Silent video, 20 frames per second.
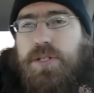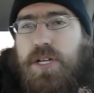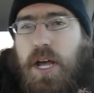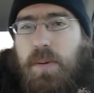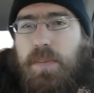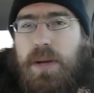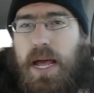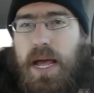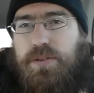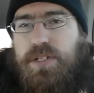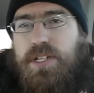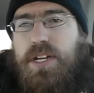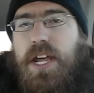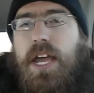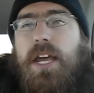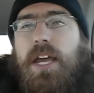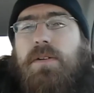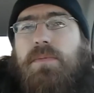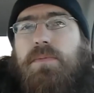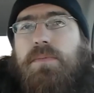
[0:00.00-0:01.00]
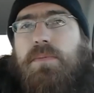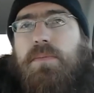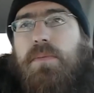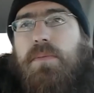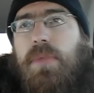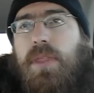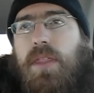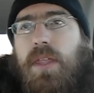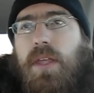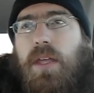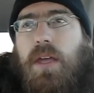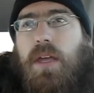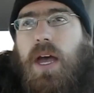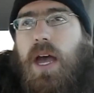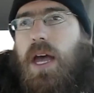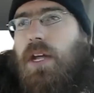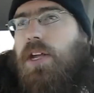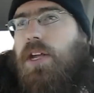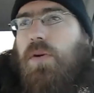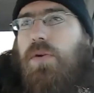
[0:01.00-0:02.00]
coming out today.
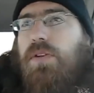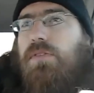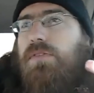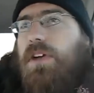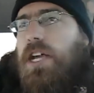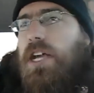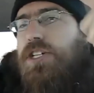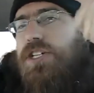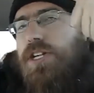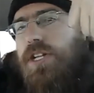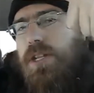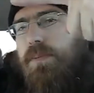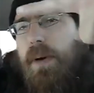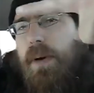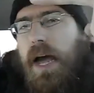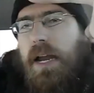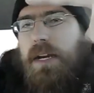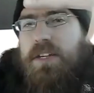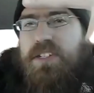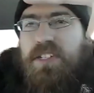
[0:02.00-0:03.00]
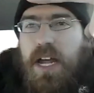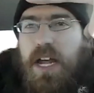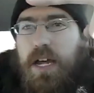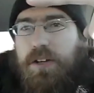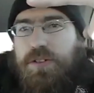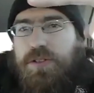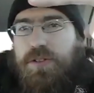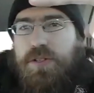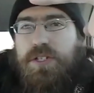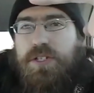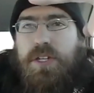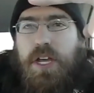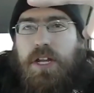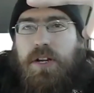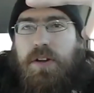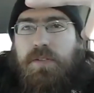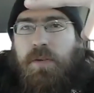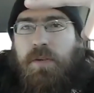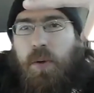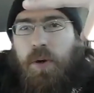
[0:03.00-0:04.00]
I know Invasion of the Body Snatchers is getting
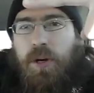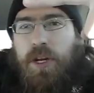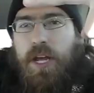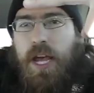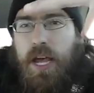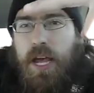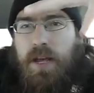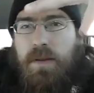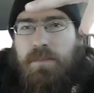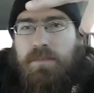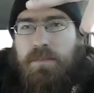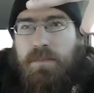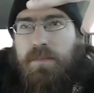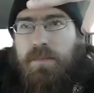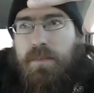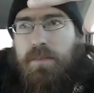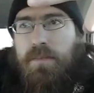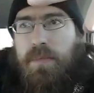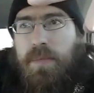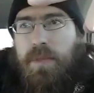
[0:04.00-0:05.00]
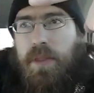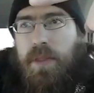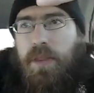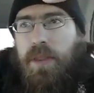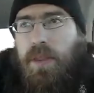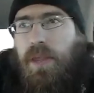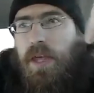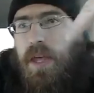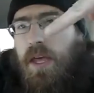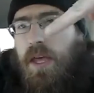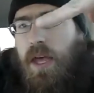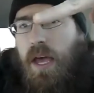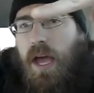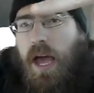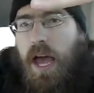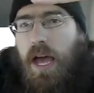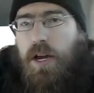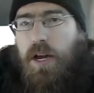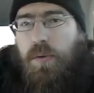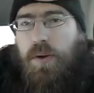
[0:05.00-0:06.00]
a four K.
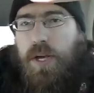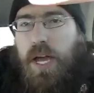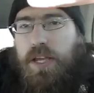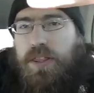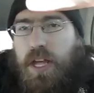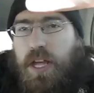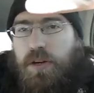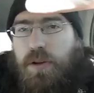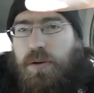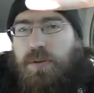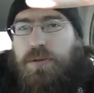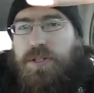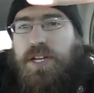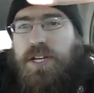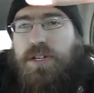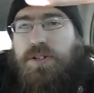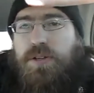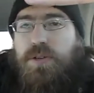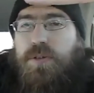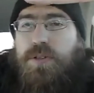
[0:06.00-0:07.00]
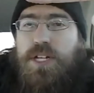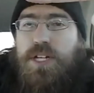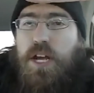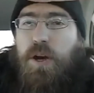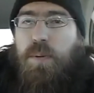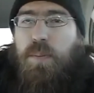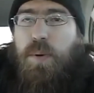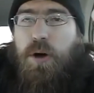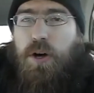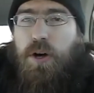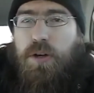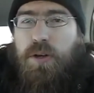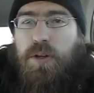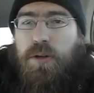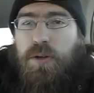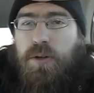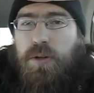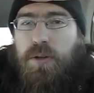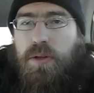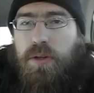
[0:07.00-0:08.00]
I know we got that new T two Steelbook.
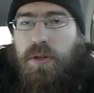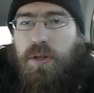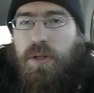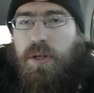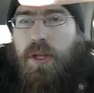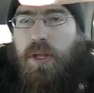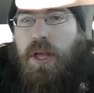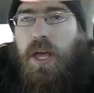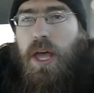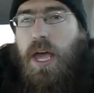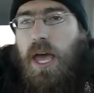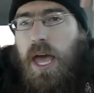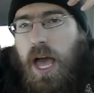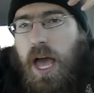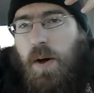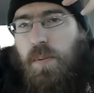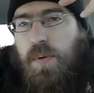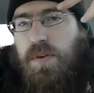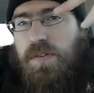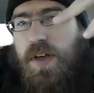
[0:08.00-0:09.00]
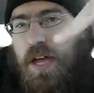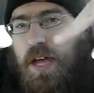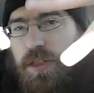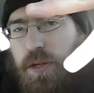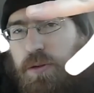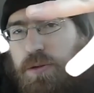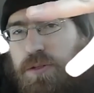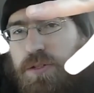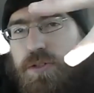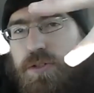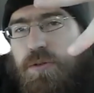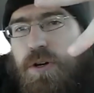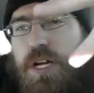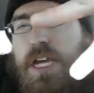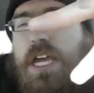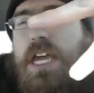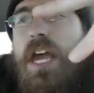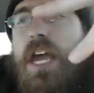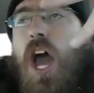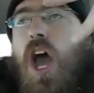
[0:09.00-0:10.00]
And we've got those
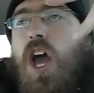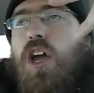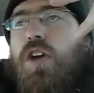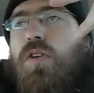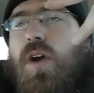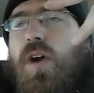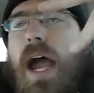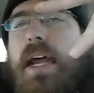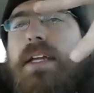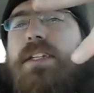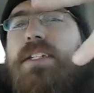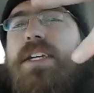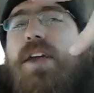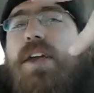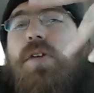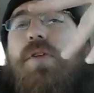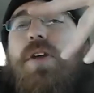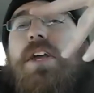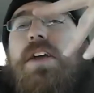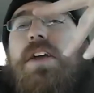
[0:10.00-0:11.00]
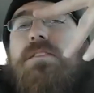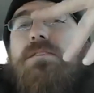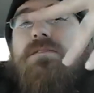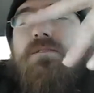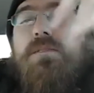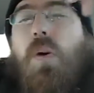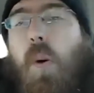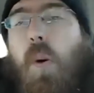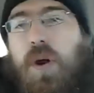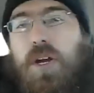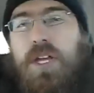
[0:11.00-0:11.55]
three Criterion four